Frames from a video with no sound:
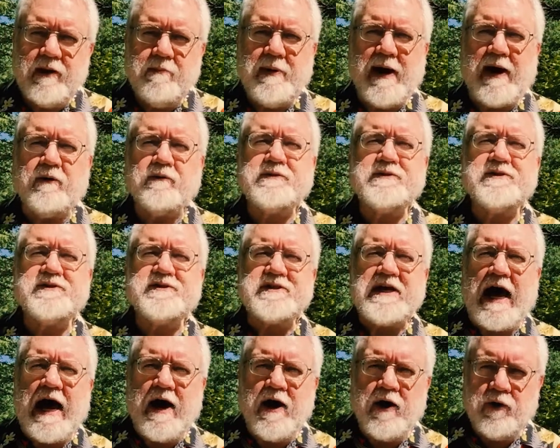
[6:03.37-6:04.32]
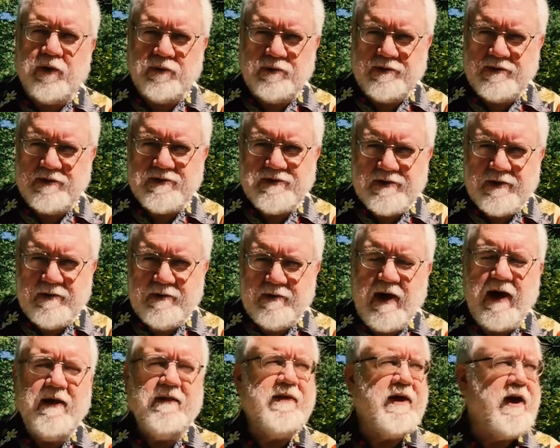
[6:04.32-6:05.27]
about sounds.
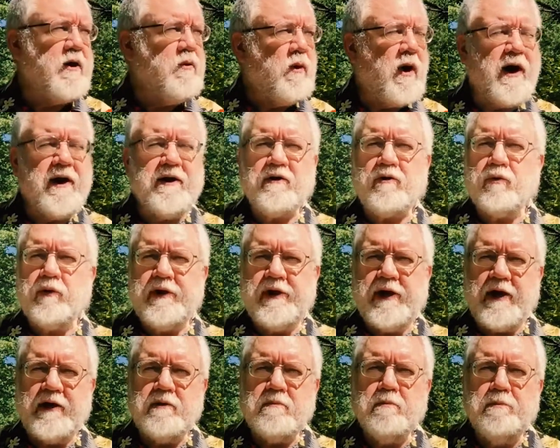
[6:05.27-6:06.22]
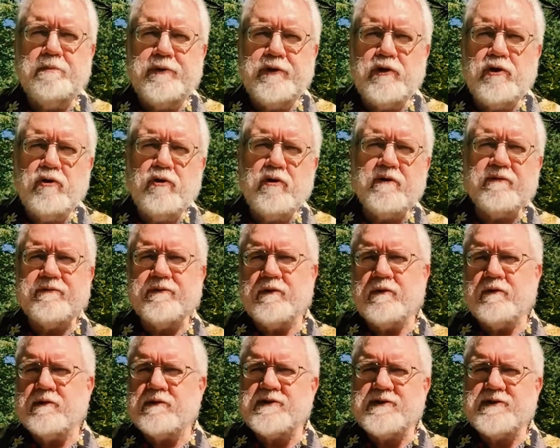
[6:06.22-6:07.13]
They want to create beautiful,